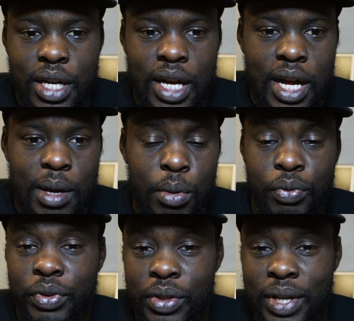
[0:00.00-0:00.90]

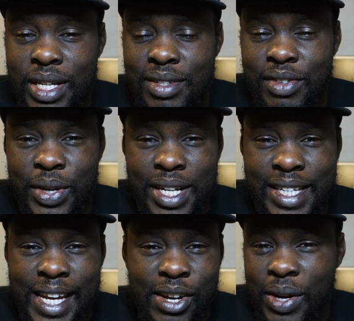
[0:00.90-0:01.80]
Hopefully you guys have a great
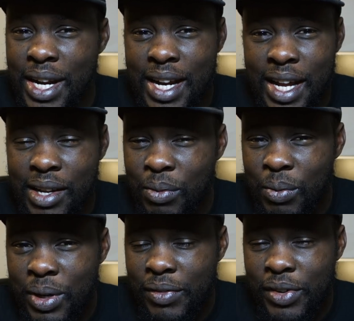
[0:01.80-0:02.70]
day or great night
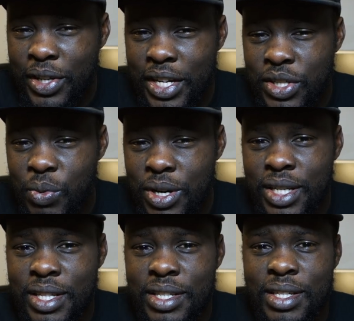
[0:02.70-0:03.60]
whenever you guys are
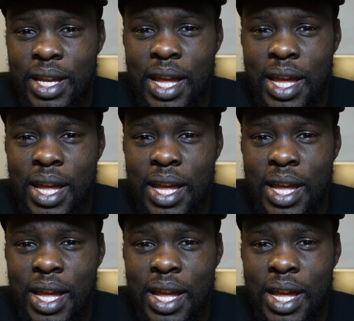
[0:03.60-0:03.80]
watching this,